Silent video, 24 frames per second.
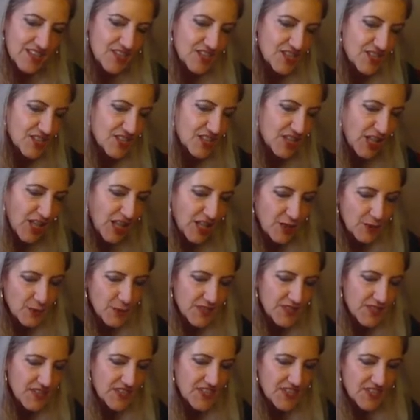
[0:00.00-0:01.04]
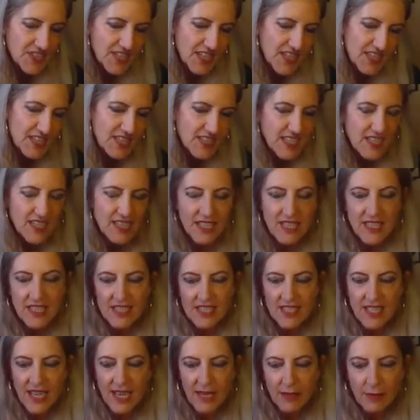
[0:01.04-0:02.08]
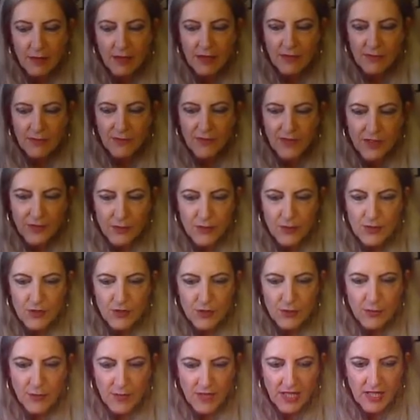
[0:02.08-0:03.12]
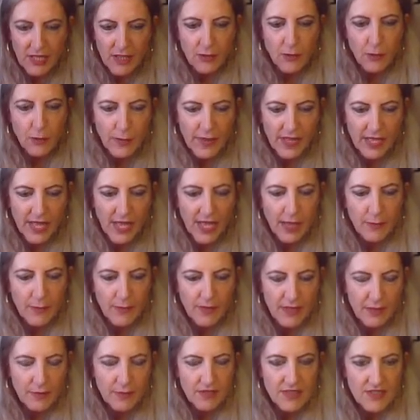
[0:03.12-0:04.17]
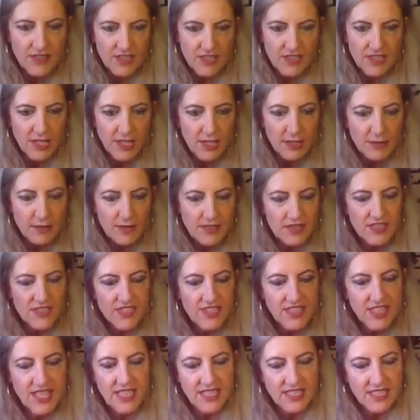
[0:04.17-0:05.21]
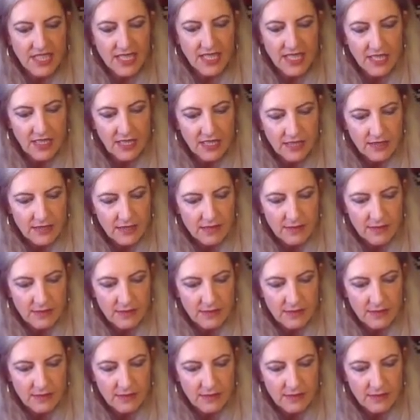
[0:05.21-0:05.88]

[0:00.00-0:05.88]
slow and steady is how it feels to me. You'll be happy with slow and steady.